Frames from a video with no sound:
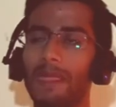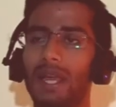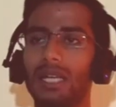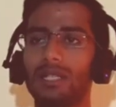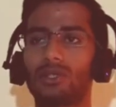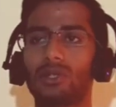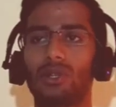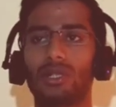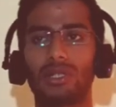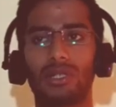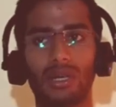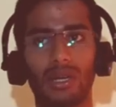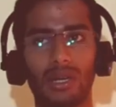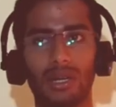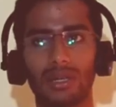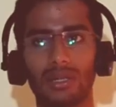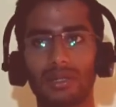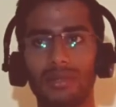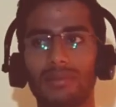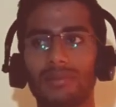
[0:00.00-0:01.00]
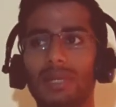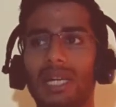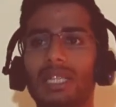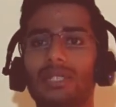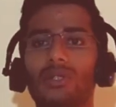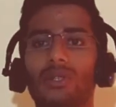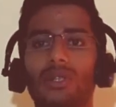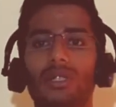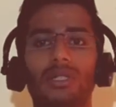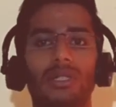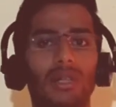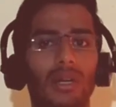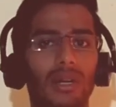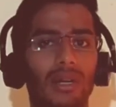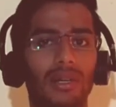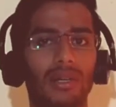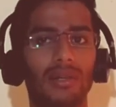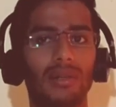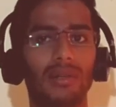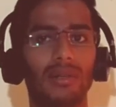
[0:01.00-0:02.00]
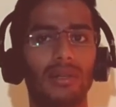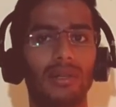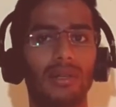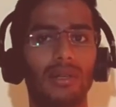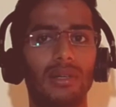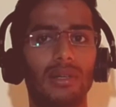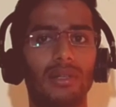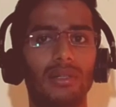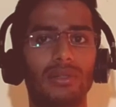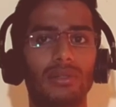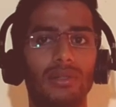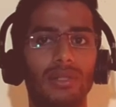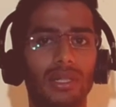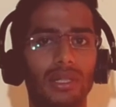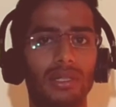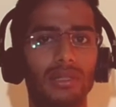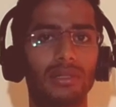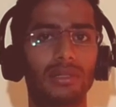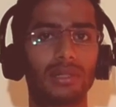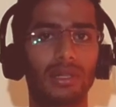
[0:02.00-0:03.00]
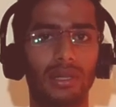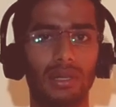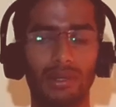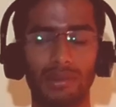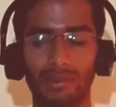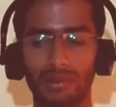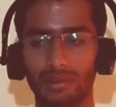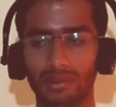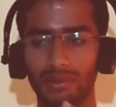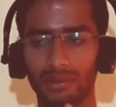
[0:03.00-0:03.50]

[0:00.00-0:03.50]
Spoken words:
I saw a dog, I saw a dog. So there is a,